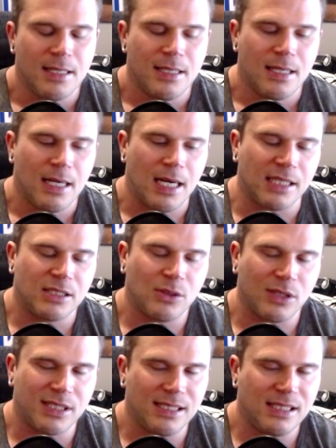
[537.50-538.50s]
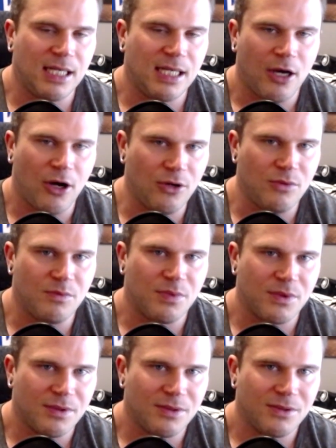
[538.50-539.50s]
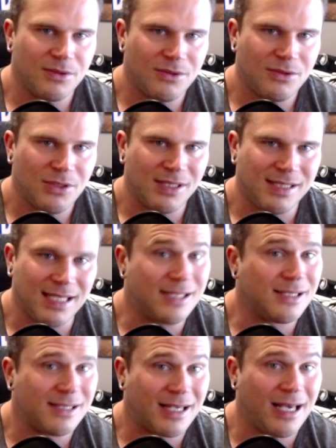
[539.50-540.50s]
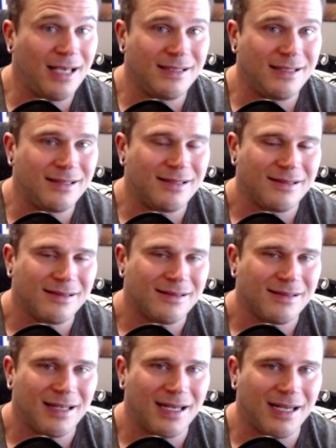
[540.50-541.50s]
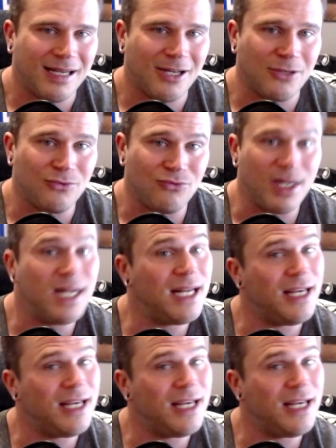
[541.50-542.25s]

Uh, so I sincerely hope that this isn't the case. Uh, I really